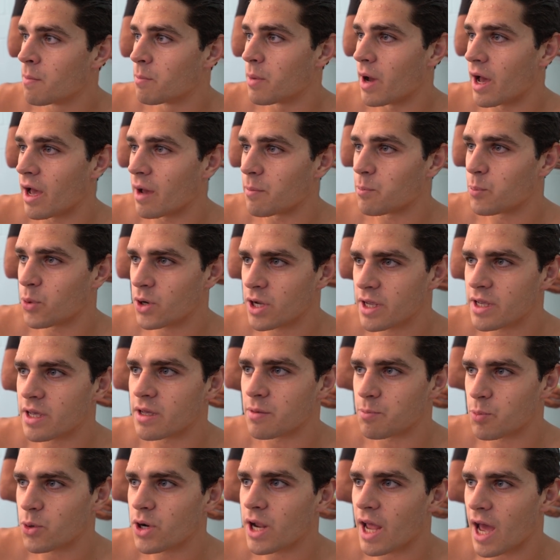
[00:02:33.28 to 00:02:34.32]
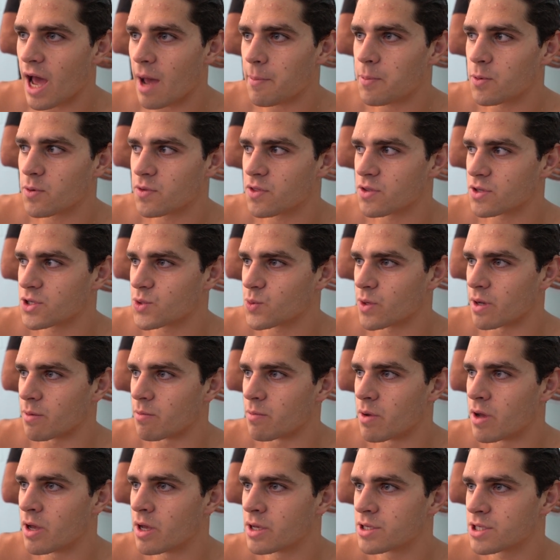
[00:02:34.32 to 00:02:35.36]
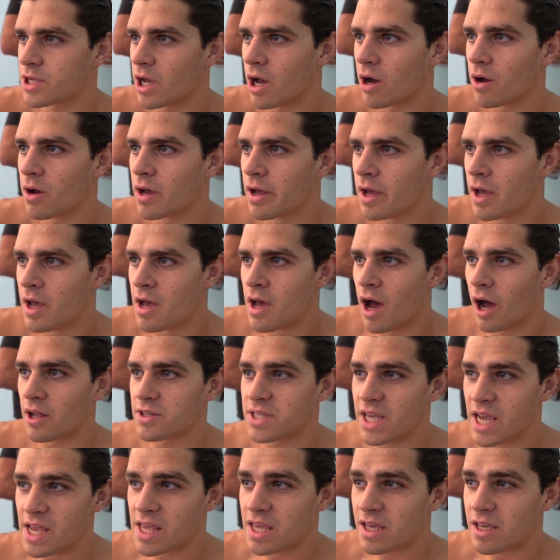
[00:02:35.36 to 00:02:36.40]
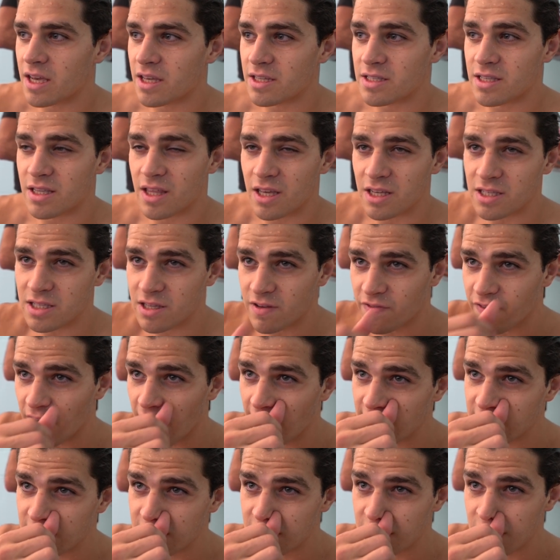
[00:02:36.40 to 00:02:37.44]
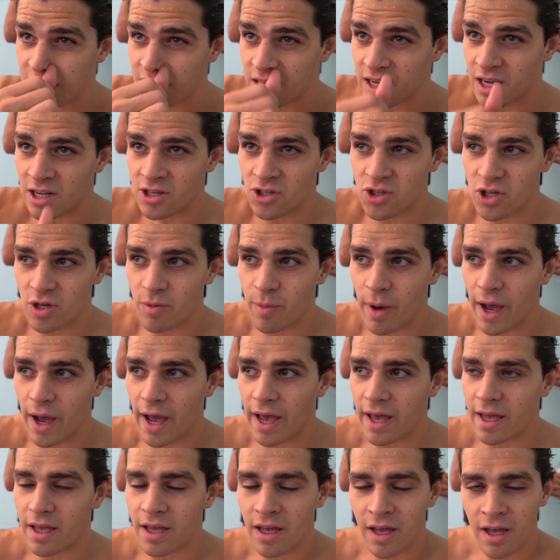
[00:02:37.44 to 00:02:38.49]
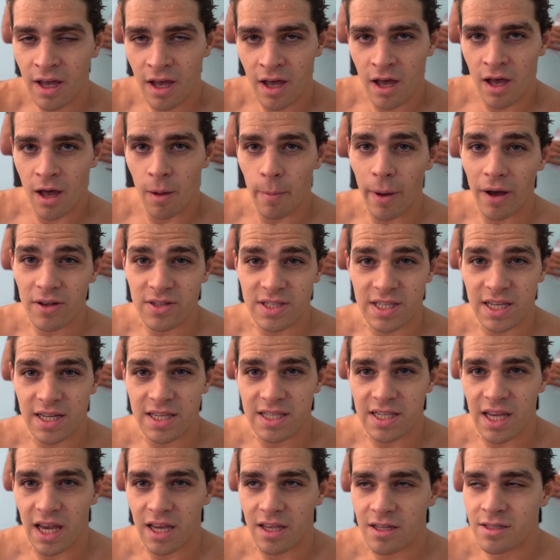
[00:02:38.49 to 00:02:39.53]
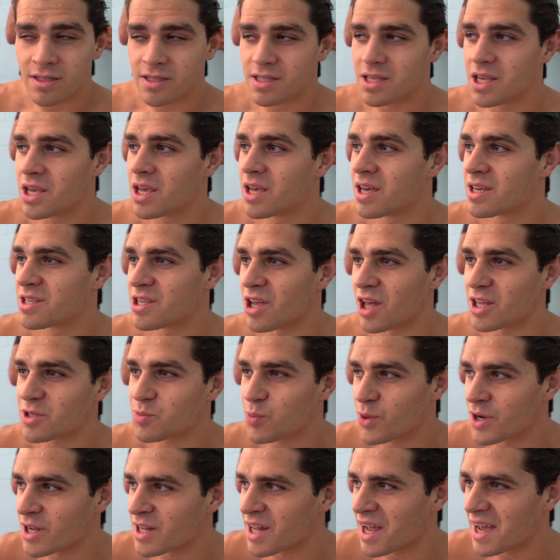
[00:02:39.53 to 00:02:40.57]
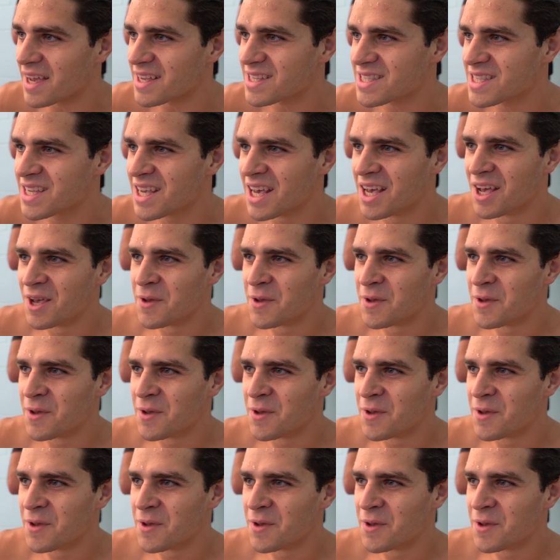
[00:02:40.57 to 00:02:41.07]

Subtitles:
But pretty happy with the swim, so I'll take it. I think it's the fastest in the country by about 6 seconds, so that's pretty nice.